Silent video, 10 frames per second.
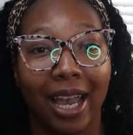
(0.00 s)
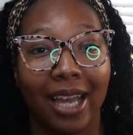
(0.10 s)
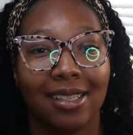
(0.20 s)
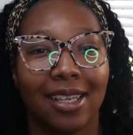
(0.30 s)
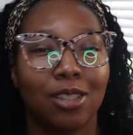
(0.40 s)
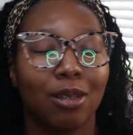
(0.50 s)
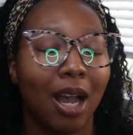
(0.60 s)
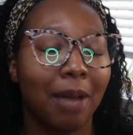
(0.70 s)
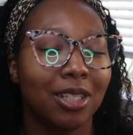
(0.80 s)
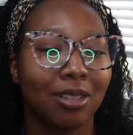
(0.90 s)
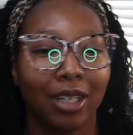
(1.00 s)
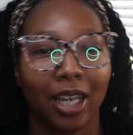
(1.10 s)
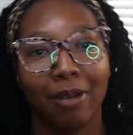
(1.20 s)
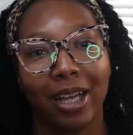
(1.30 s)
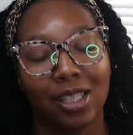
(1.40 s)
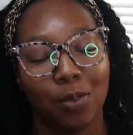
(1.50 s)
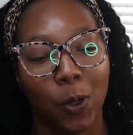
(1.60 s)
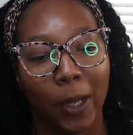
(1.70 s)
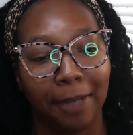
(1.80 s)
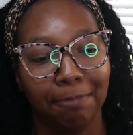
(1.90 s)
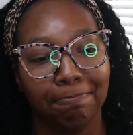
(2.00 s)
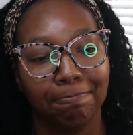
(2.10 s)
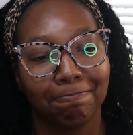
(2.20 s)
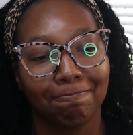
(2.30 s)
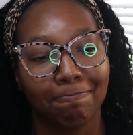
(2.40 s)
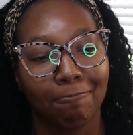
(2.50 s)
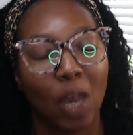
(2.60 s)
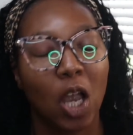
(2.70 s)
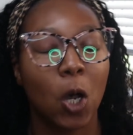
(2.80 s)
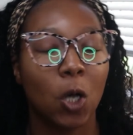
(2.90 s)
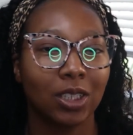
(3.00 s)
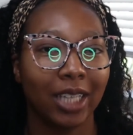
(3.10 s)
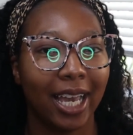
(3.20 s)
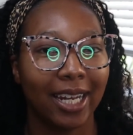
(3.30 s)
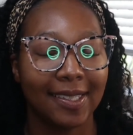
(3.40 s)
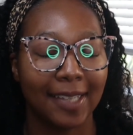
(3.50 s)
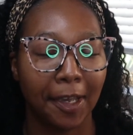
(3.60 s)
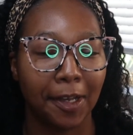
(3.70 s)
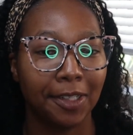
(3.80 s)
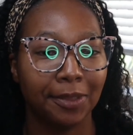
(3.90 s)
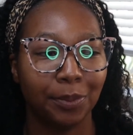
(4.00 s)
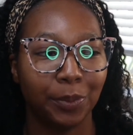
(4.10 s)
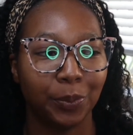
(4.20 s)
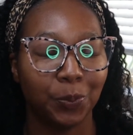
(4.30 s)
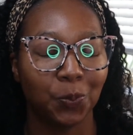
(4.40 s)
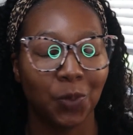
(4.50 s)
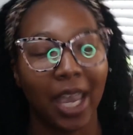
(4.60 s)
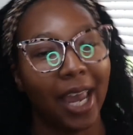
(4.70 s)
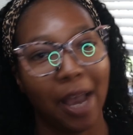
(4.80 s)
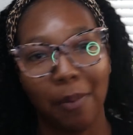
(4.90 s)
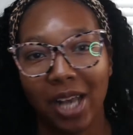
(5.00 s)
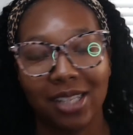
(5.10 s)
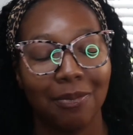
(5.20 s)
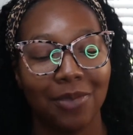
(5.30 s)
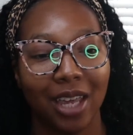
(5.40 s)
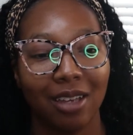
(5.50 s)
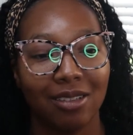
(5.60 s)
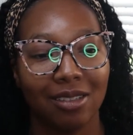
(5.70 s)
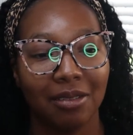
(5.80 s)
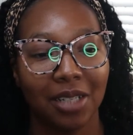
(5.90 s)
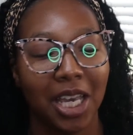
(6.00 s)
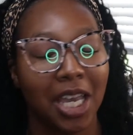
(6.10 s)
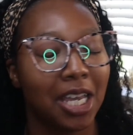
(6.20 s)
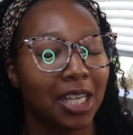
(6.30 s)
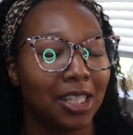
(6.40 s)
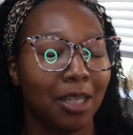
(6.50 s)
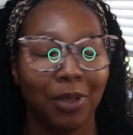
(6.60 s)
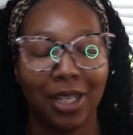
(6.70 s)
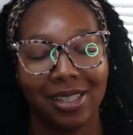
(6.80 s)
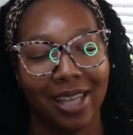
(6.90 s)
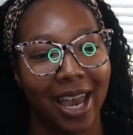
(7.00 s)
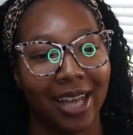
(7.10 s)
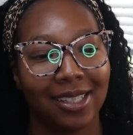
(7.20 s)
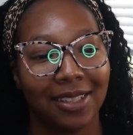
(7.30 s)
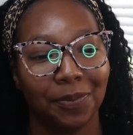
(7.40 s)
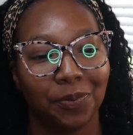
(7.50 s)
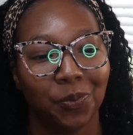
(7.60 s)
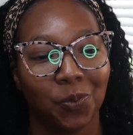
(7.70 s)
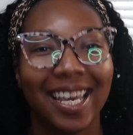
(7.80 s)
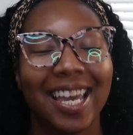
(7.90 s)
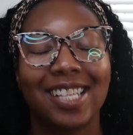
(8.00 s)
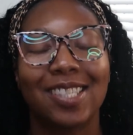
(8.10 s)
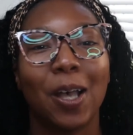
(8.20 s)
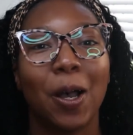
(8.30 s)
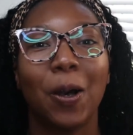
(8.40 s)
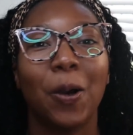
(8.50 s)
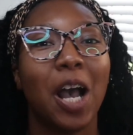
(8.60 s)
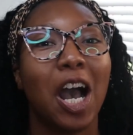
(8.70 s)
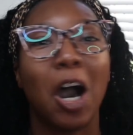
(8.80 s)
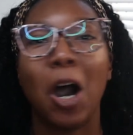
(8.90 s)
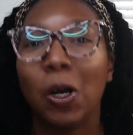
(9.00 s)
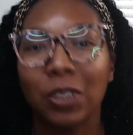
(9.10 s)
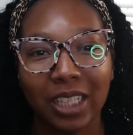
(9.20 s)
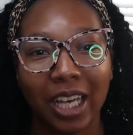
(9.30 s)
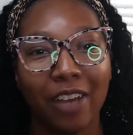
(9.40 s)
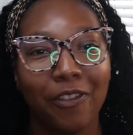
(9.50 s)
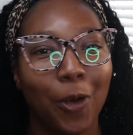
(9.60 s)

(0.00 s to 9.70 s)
guys, so I'm just gonna get right to the point. Ulta had a sale and I bought some things. Simple as that. So Ulta,